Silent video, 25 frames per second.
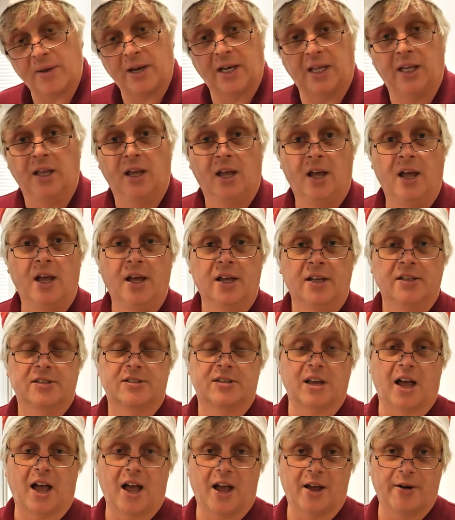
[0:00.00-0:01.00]
many.
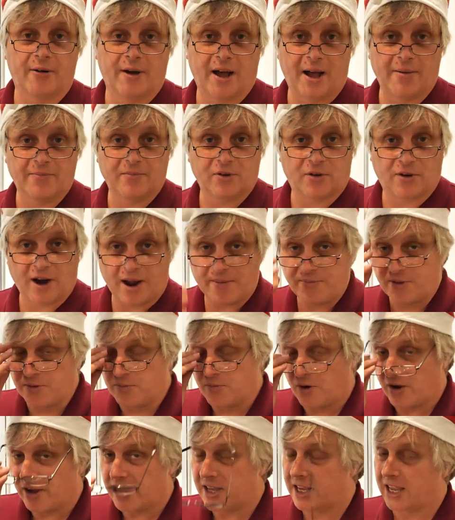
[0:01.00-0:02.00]
So grab
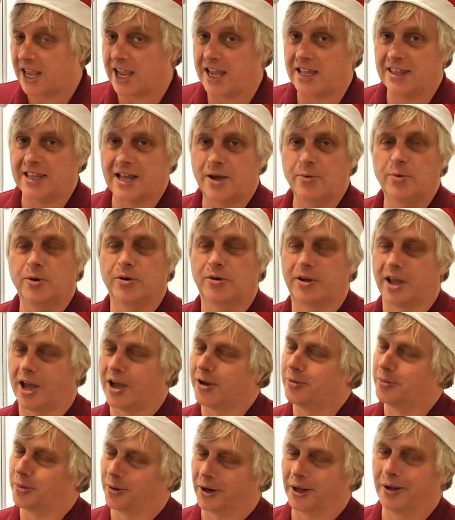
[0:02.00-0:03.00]
them while you can. They will
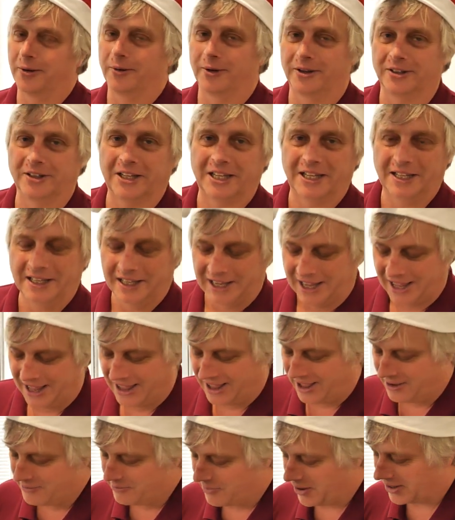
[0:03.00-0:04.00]
go pretty quickly,
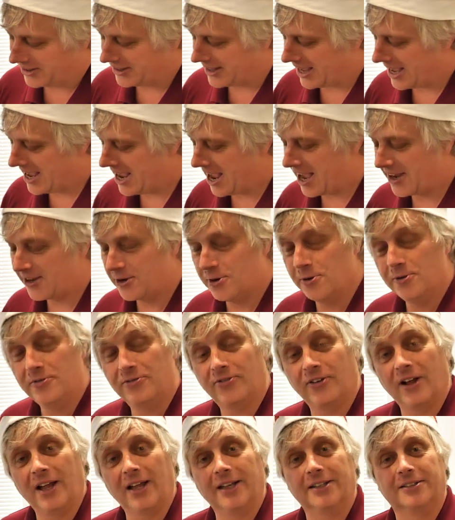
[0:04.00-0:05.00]
but they are
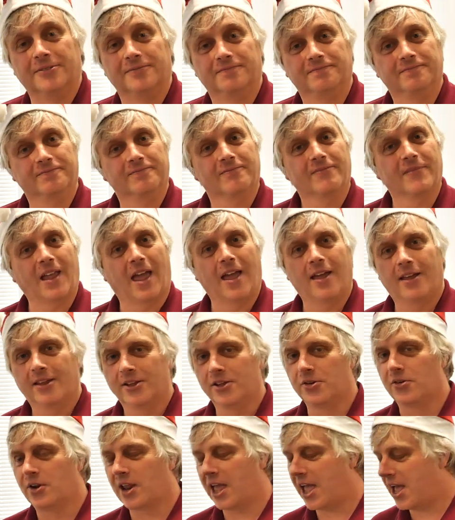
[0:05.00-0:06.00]
good fun.
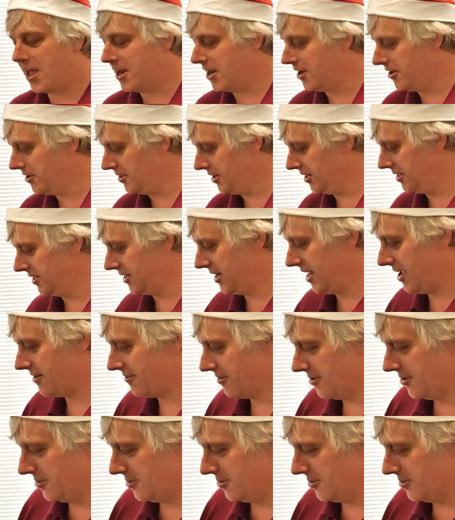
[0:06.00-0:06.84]
You want to add anything to that,